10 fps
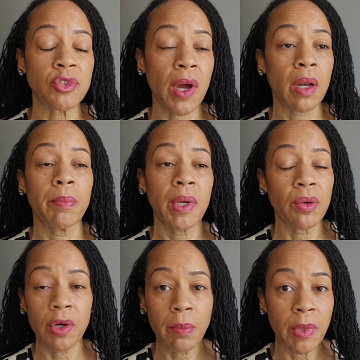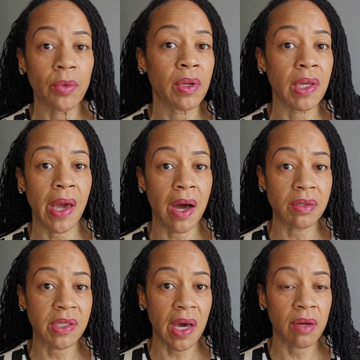try to build community
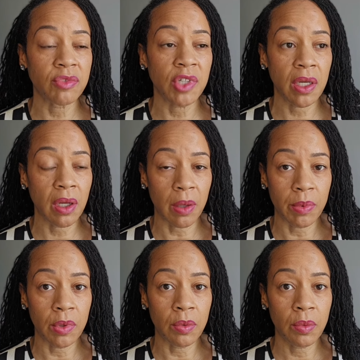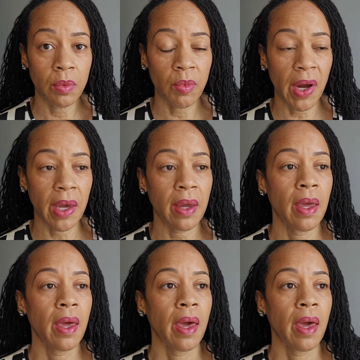outside of JW, right?